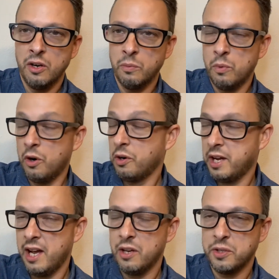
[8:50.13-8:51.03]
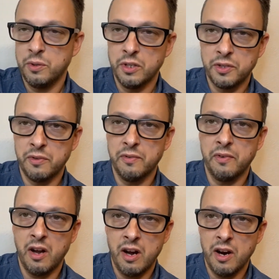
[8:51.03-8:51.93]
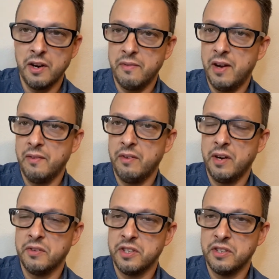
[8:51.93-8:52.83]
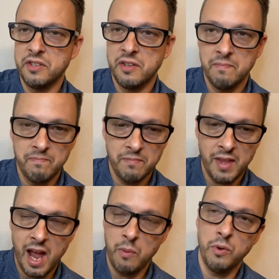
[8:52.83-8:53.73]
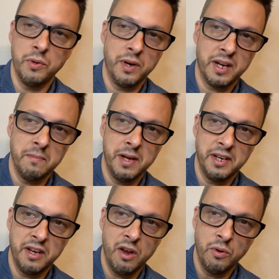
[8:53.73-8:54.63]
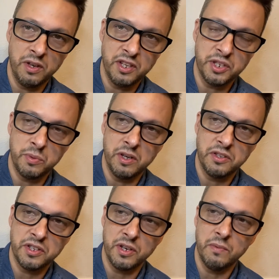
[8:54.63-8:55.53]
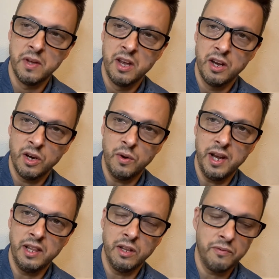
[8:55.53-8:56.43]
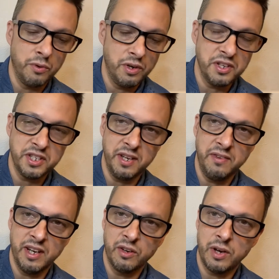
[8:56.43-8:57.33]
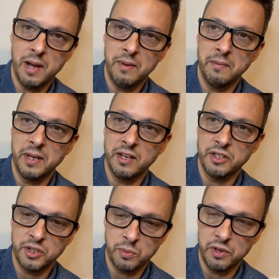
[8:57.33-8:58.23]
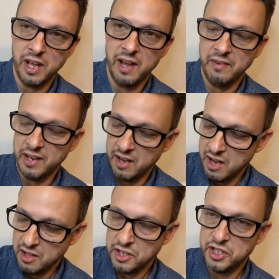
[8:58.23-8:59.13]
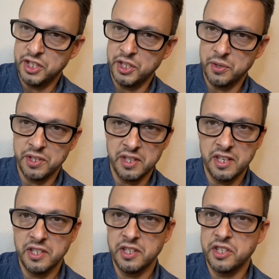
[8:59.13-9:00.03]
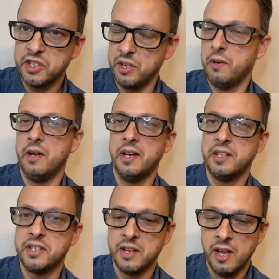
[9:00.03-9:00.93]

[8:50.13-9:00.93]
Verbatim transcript: or gals who looks for hard to find fragrances, I would recommend and owning this one. So go ahead and look for it and see if you can grab it, because it's worth having. The citrus in this is so nice.